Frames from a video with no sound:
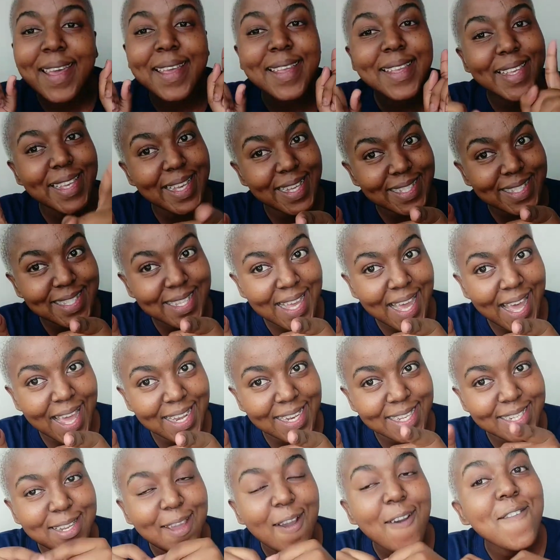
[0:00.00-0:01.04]
gets
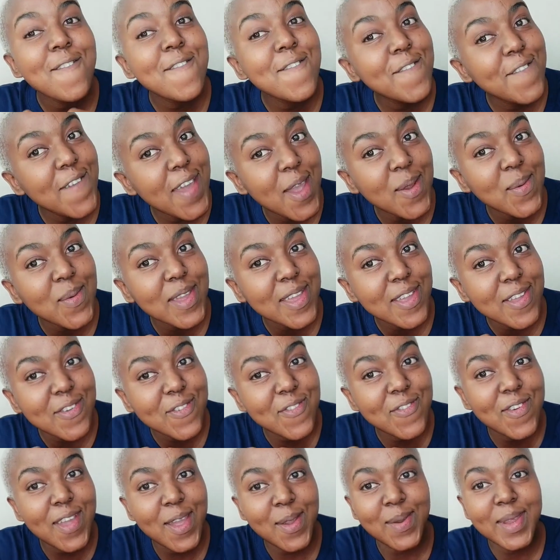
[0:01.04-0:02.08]
colored. Very
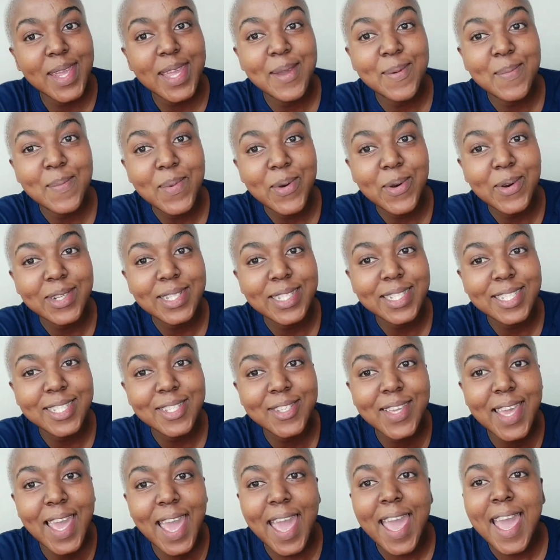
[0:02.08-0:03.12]
important.
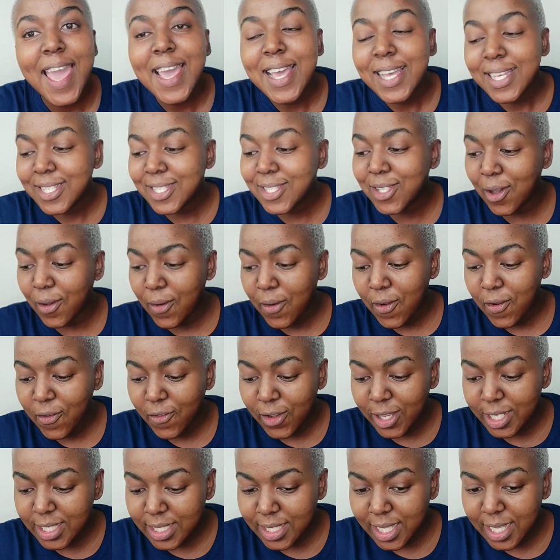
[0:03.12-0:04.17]
Okay, so
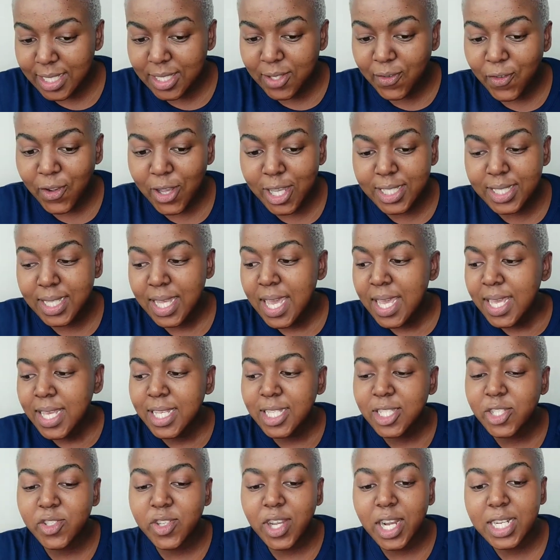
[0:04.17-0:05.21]
first things first,
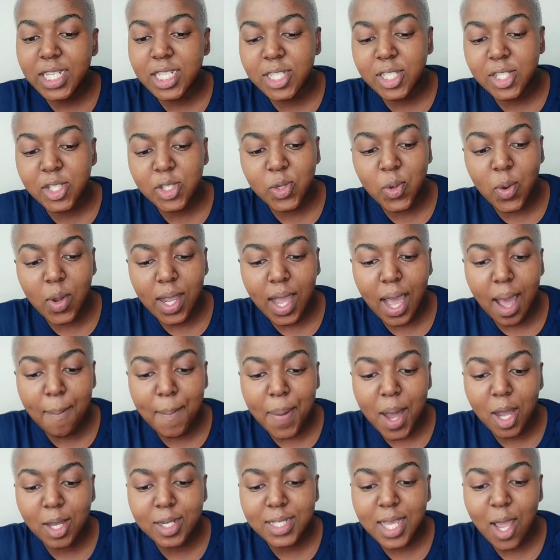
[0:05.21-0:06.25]
instructions talk
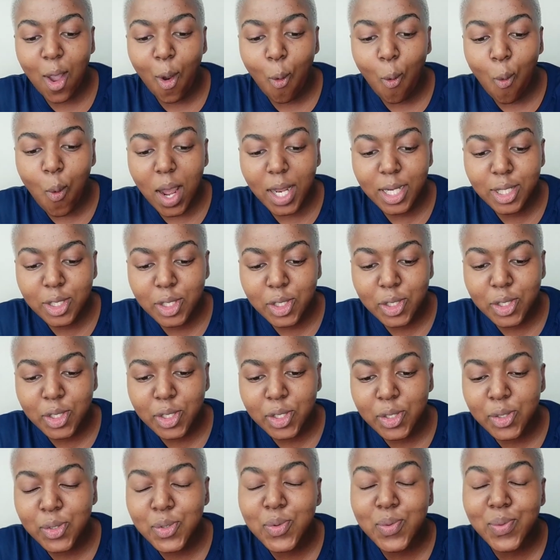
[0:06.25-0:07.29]
about a
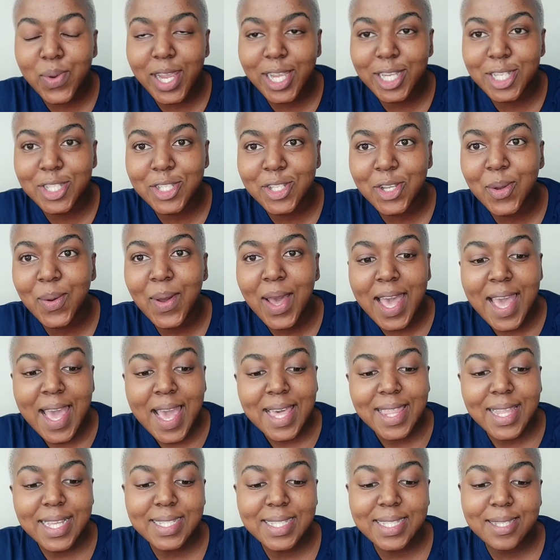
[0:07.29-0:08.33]
1-to-2 ratio.
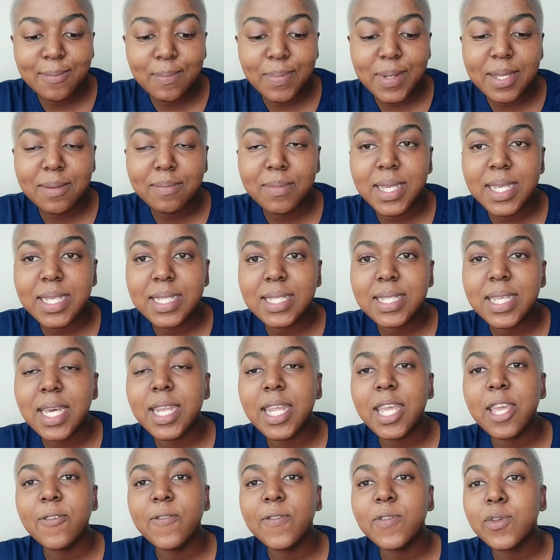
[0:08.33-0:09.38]
That simply means
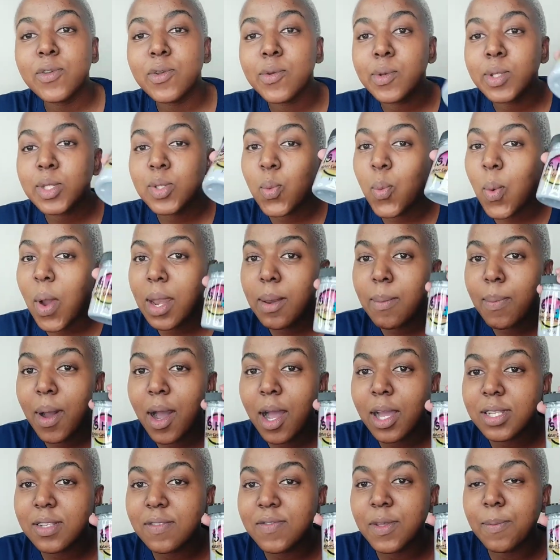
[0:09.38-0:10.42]
that if you use 1
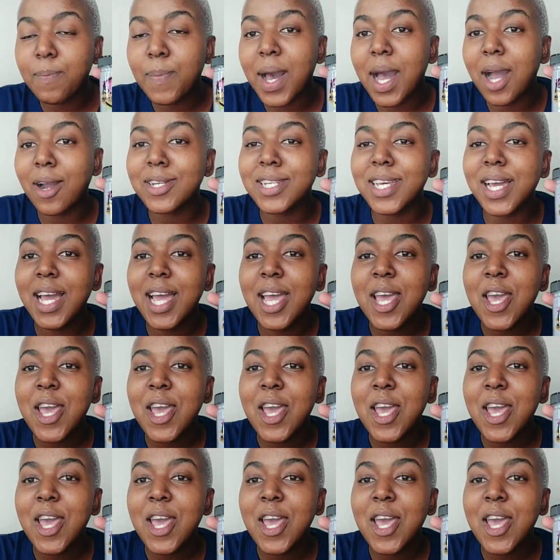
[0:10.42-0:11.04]
part of the powder,